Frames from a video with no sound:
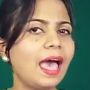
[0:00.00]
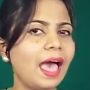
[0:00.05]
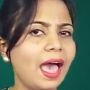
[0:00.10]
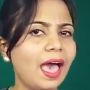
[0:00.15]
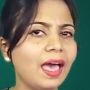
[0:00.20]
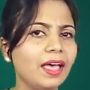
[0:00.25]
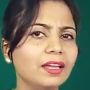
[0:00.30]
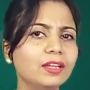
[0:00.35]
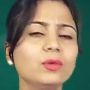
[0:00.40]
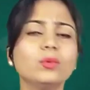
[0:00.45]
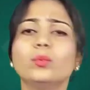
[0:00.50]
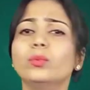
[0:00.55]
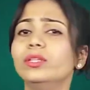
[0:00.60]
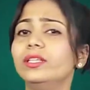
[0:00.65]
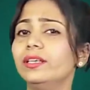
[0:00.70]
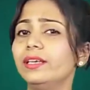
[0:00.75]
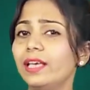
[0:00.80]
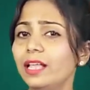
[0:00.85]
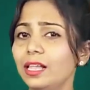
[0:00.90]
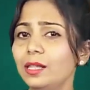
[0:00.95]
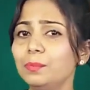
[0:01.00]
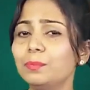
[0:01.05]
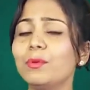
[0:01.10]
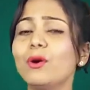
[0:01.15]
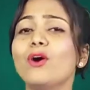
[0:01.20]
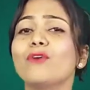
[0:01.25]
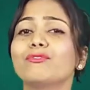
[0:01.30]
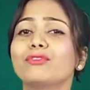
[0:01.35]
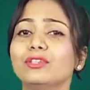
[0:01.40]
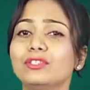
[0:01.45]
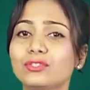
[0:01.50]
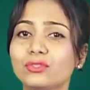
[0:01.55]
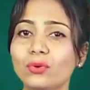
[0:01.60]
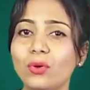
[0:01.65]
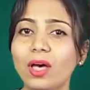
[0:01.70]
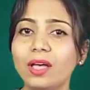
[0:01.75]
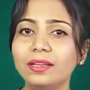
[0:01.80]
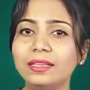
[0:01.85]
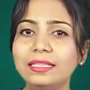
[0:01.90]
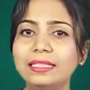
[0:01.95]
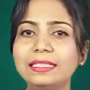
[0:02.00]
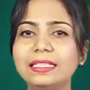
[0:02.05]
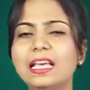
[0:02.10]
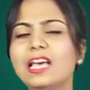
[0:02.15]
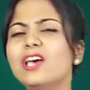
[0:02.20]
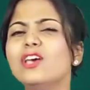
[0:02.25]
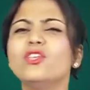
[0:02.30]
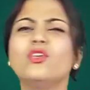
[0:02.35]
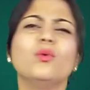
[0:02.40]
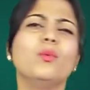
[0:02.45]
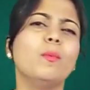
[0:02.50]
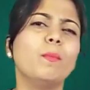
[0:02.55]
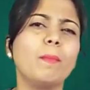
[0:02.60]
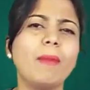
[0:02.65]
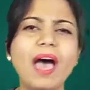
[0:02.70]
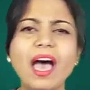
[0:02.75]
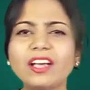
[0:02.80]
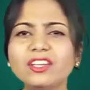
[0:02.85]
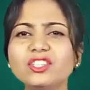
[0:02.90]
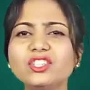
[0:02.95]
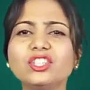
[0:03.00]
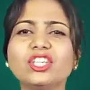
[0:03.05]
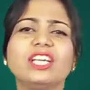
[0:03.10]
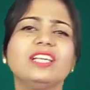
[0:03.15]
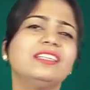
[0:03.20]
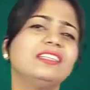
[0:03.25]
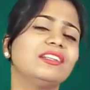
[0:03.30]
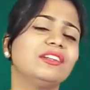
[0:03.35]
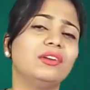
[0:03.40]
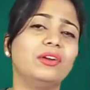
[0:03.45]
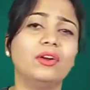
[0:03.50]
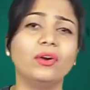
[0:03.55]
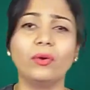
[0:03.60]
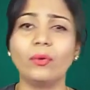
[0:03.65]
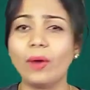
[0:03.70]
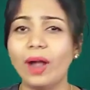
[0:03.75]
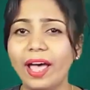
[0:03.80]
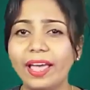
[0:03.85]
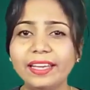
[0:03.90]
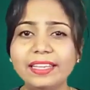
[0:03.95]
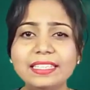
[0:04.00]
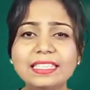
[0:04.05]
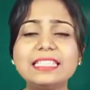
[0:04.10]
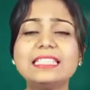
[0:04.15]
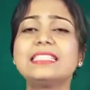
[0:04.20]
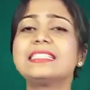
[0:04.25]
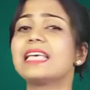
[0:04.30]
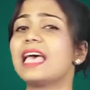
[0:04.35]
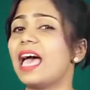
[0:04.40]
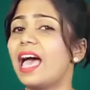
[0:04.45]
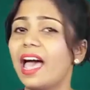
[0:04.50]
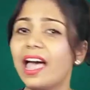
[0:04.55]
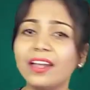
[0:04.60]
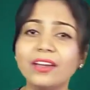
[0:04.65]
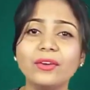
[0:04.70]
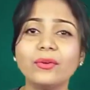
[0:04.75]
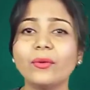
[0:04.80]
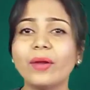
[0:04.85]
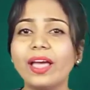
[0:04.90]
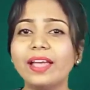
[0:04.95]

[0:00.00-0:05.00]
and with the help of your strong teeth you mash it, grind it and